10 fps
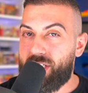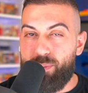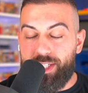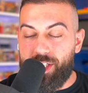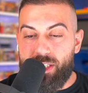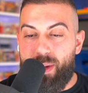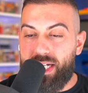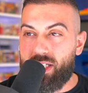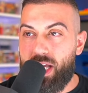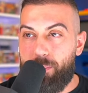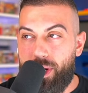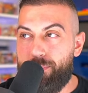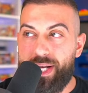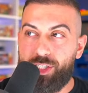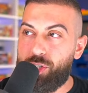just make sure you smash the like
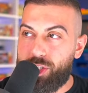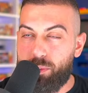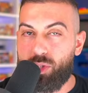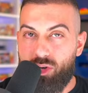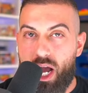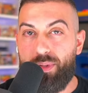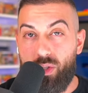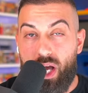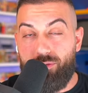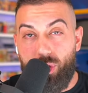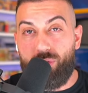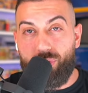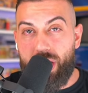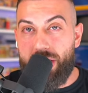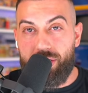button. Make sure you're subscribed and you have
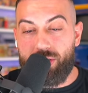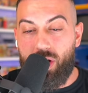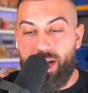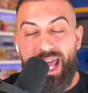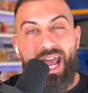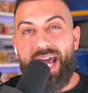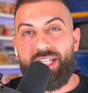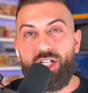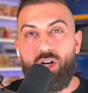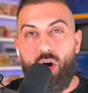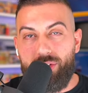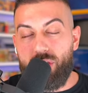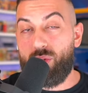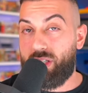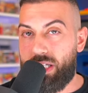notifications on. And then all you have
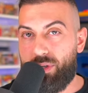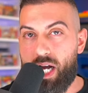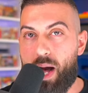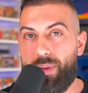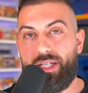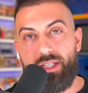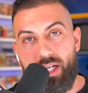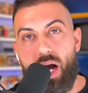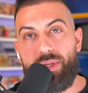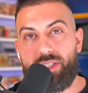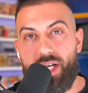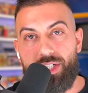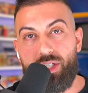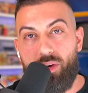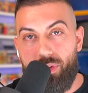to do is leave a comment in the comment
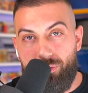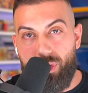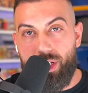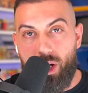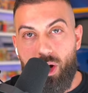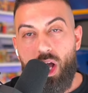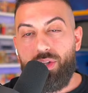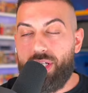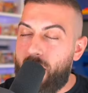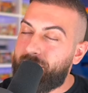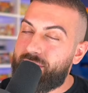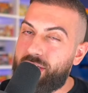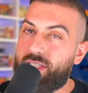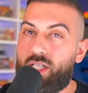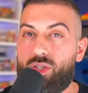section of the video. The comment
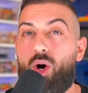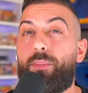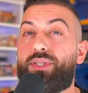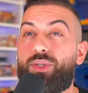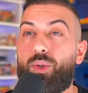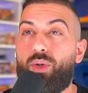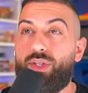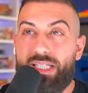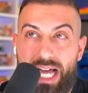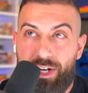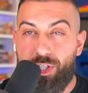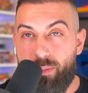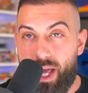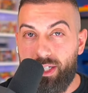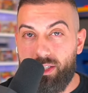section doesn't go up until the live
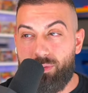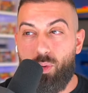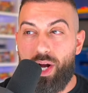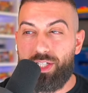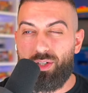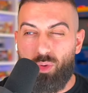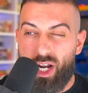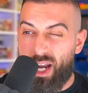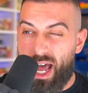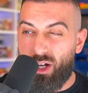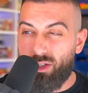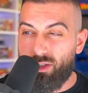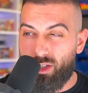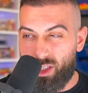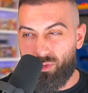stream ends. If you're watching right now,
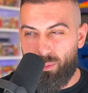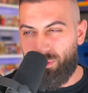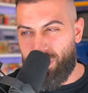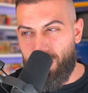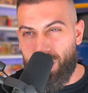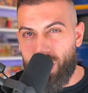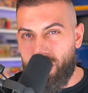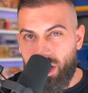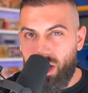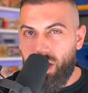unless you're from the future,